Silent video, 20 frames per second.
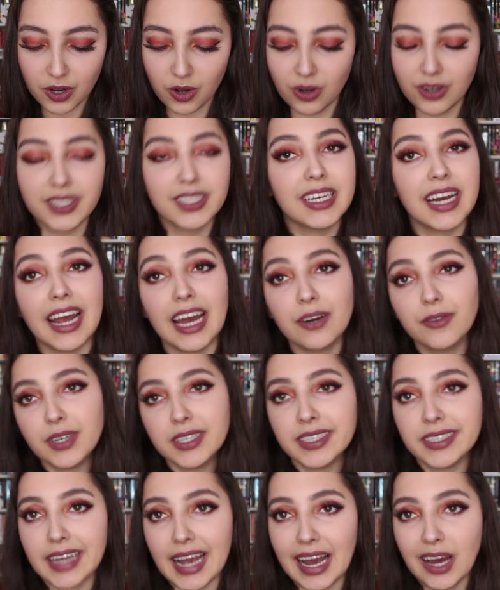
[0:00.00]
goals that I had
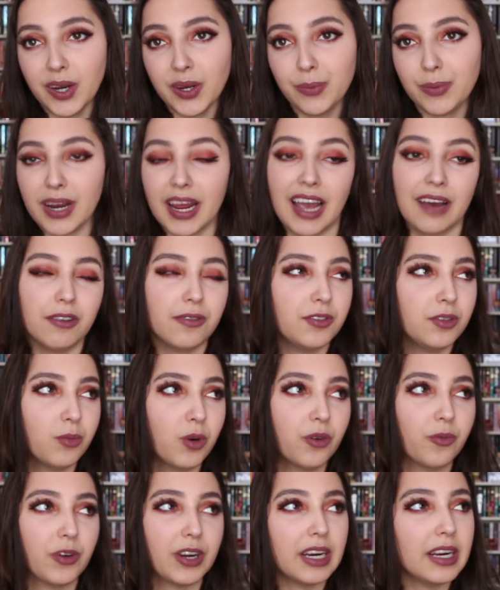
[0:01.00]
written down but I have a few
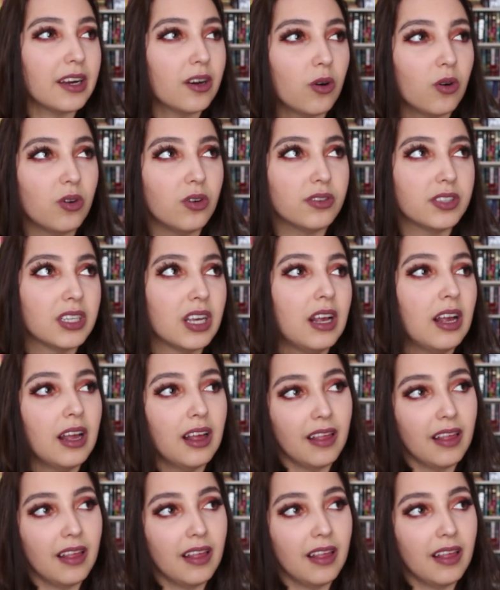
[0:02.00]
more reading goals